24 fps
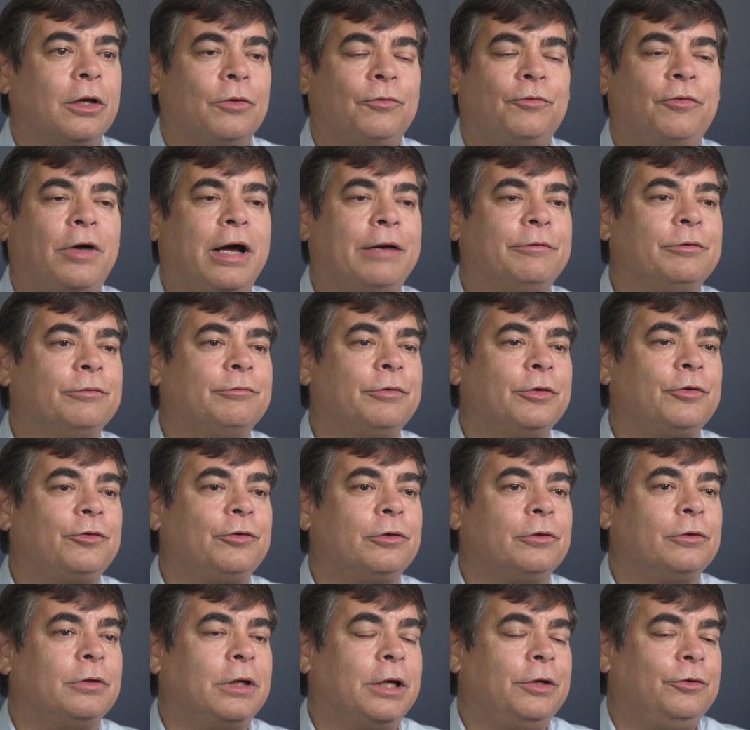5 of us
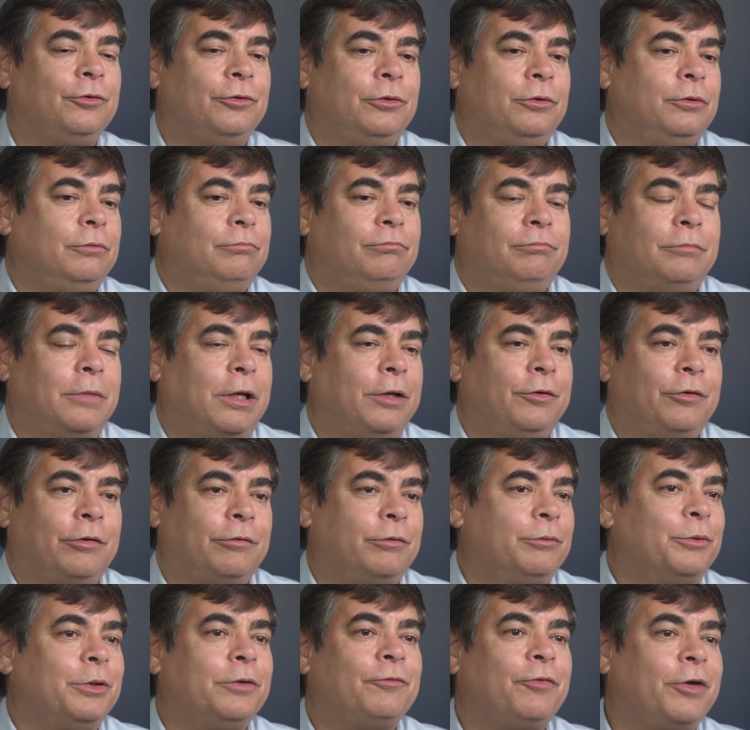are, as
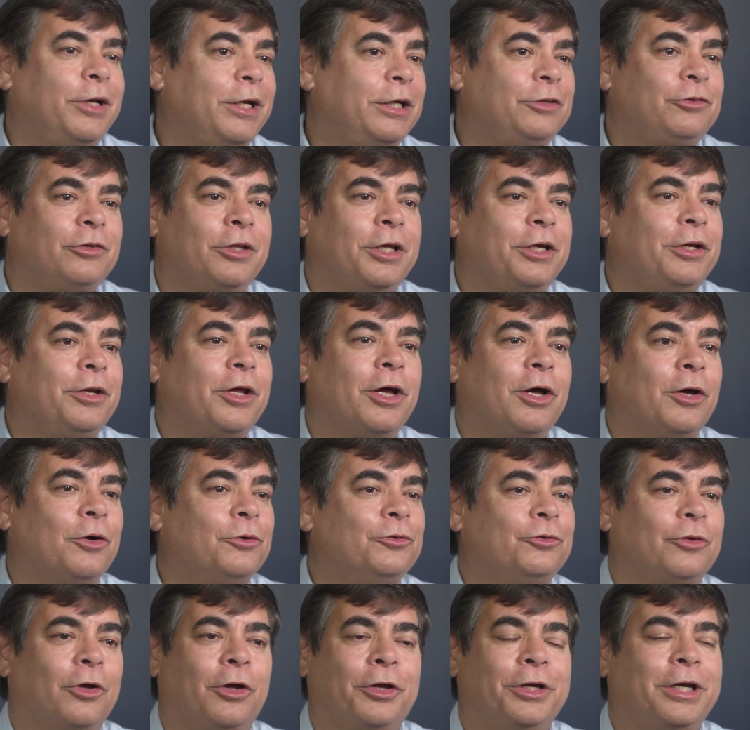everyone in financial aid
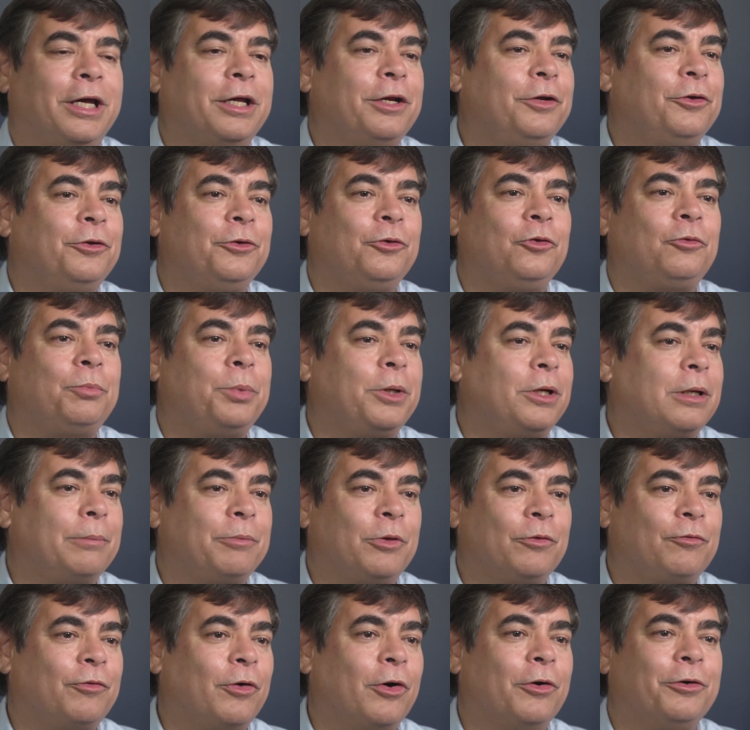knows, all you got to do is pick up
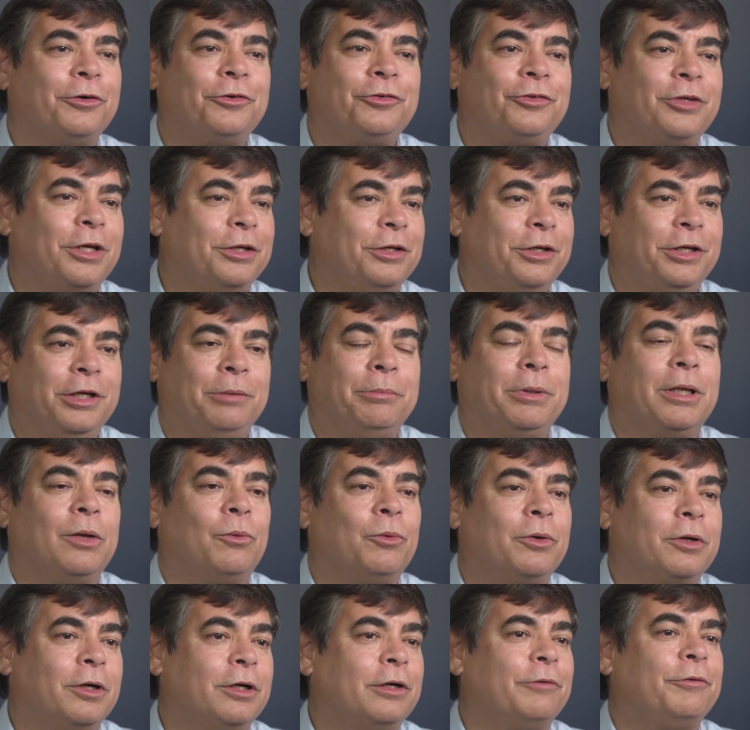the phone or send an email.
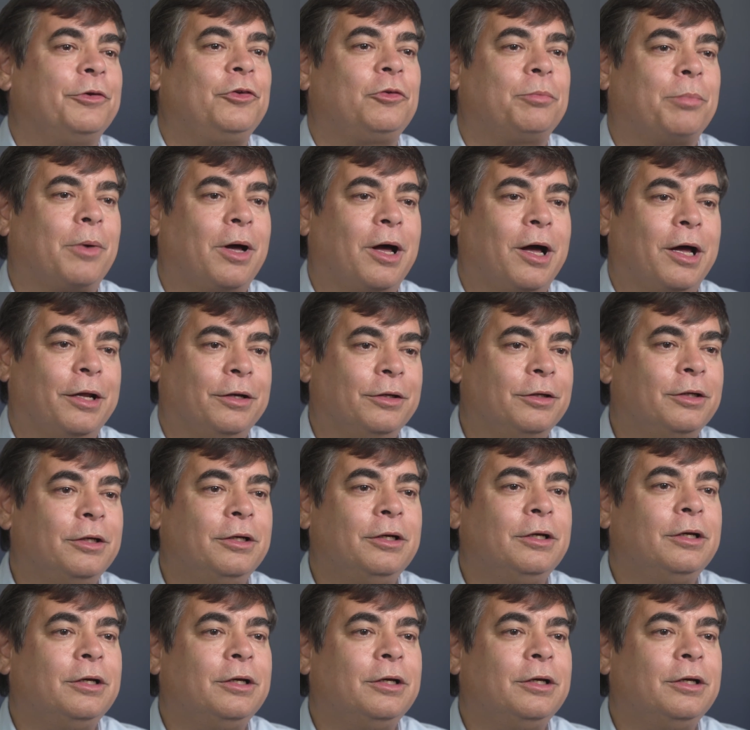We're going to respond.